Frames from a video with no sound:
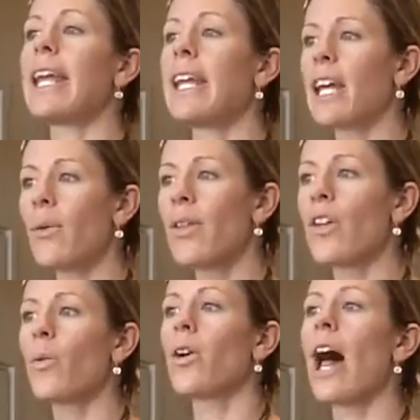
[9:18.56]
Eating
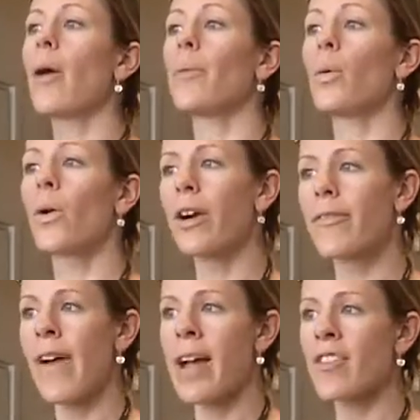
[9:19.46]
with it will help it
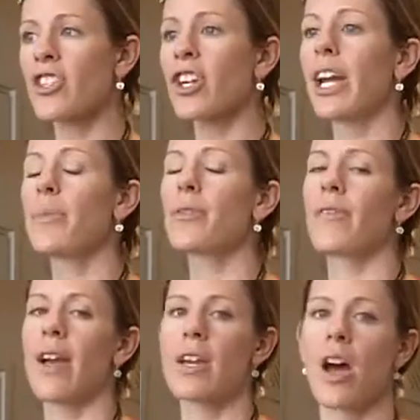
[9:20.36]
work faster and
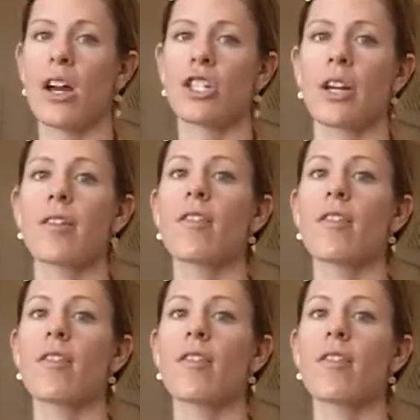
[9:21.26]
prevent nausea.